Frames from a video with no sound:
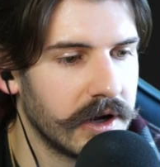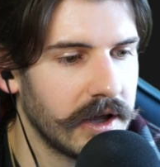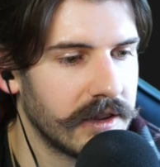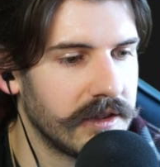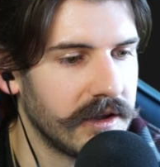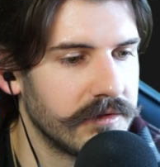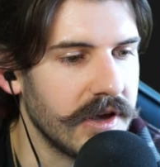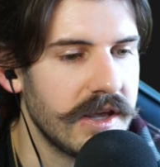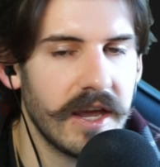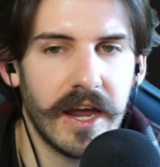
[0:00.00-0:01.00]
the
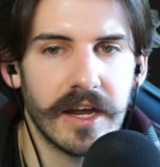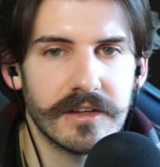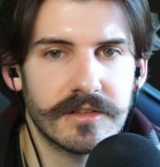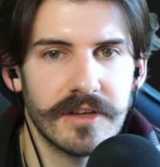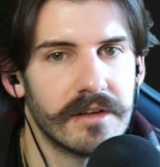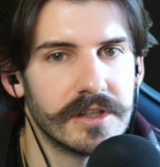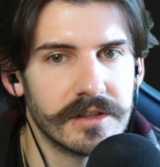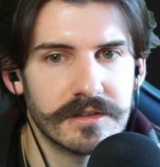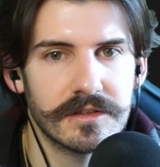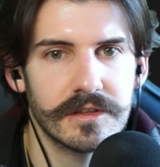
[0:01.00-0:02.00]

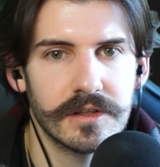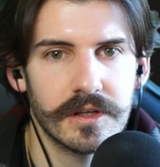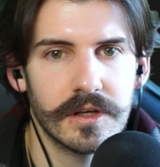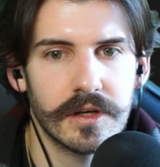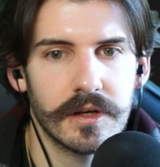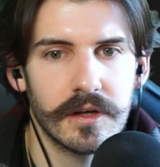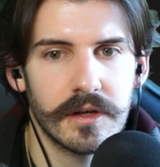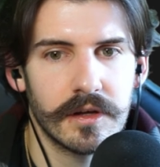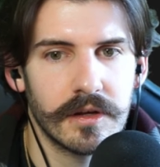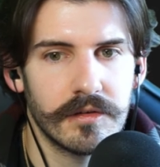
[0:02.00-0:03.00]
VK7's
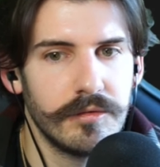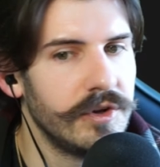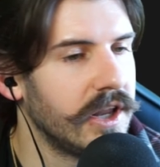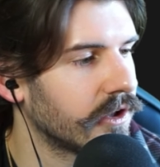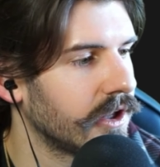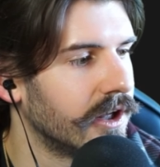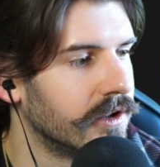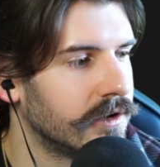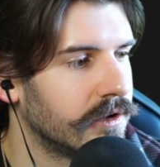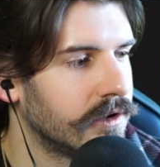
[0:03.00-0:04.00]

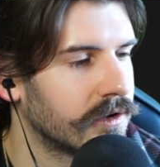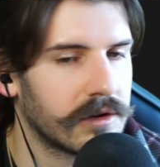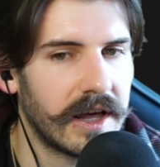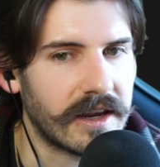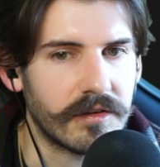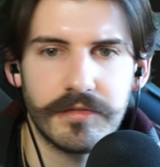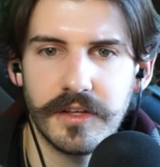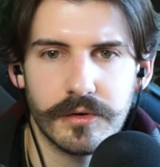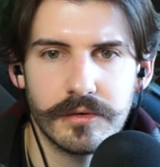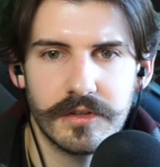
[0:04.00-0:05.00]
vanilla-like
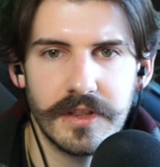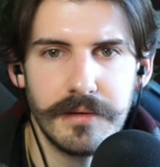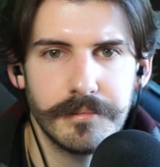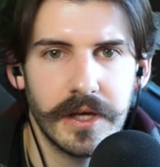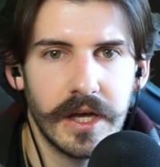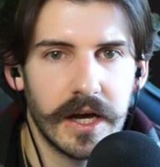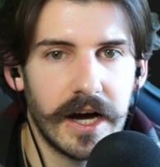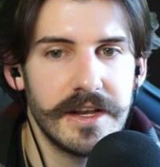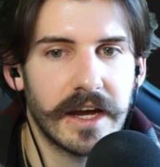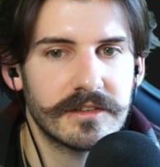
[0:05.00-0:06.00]
feel to them.
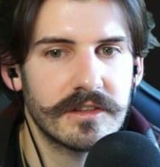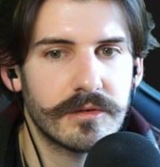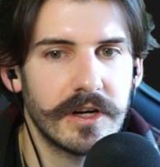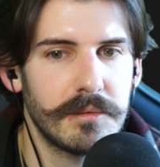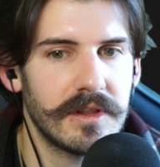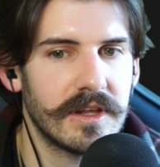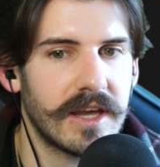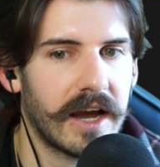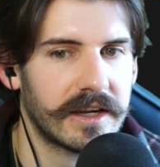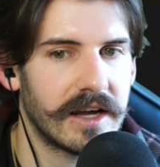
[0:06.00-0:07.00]
Next is going to be the
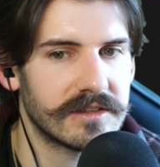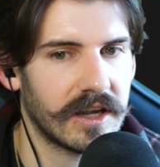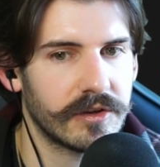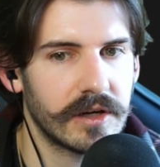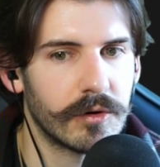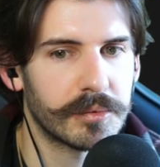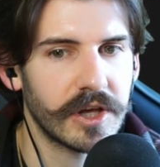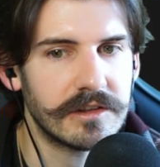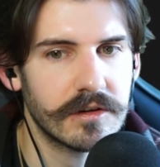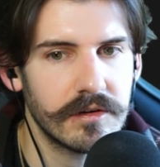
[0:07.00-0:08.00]
CatCat's Alien
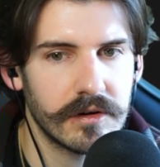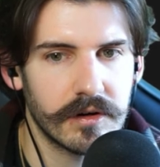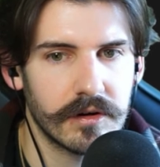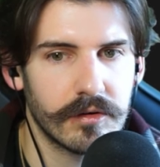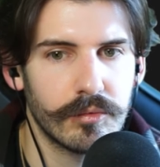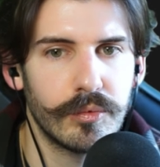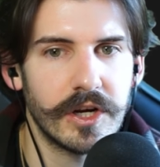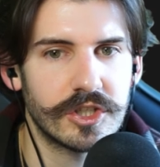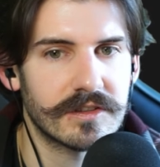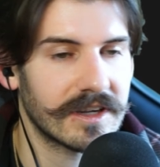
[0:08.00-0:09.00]
Replacer,
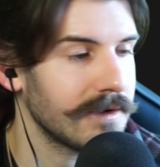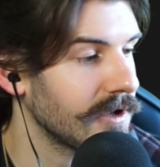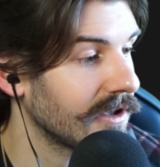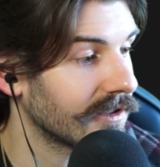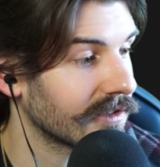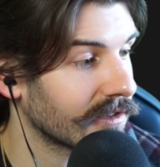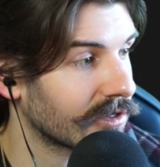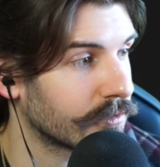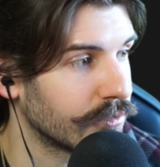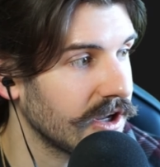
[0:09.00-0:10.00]
which is going to be
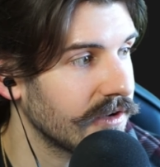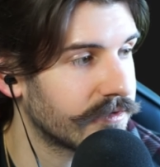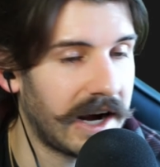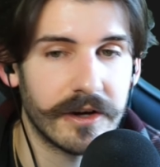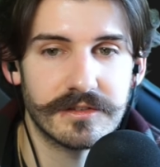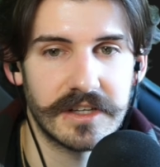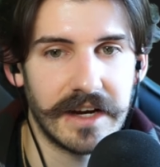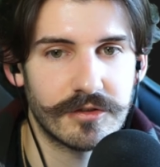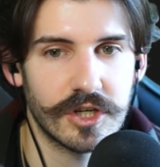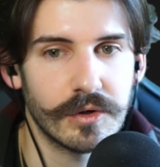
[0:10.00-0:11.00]
3 files that
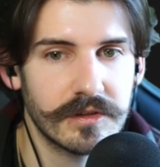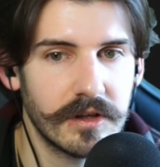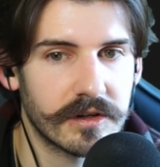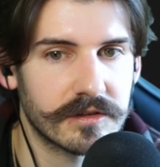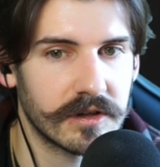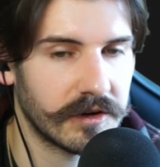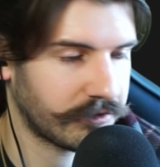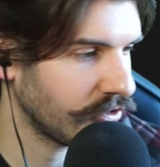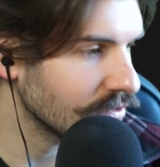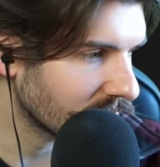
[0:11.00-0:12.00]
I've chosen. There's a
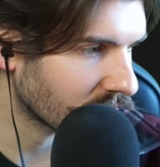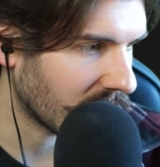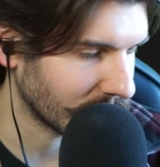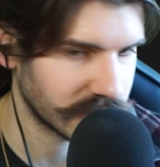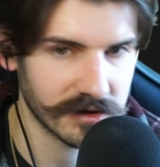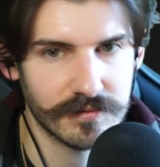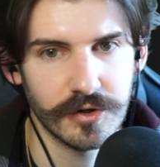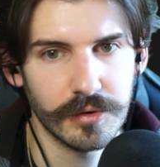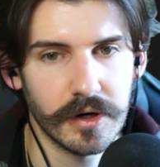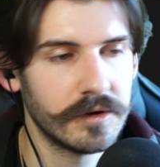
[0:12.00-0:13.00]
few different options for
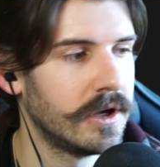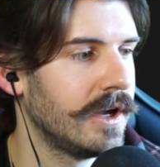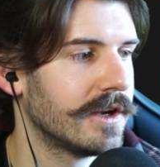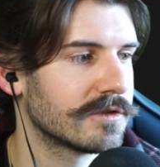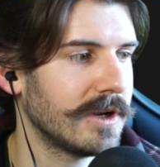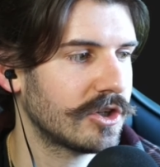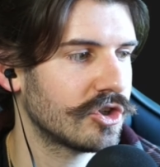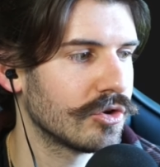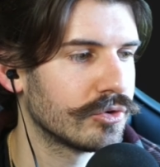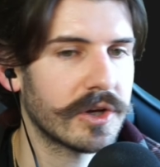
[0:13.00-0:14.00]
you all, so make
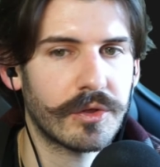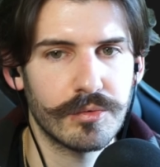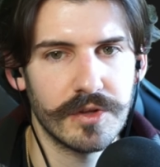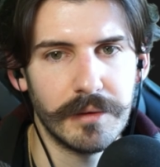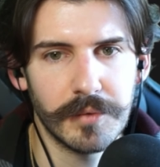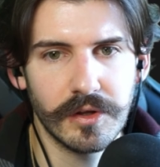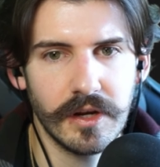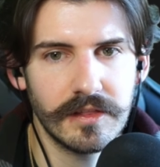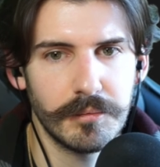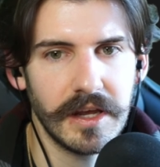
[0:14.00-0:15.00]
sure you look through them, but you
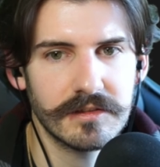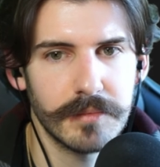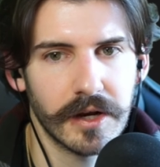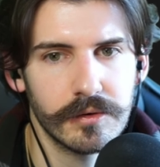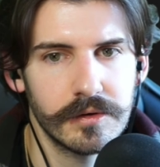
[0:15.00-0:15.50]
need the base metal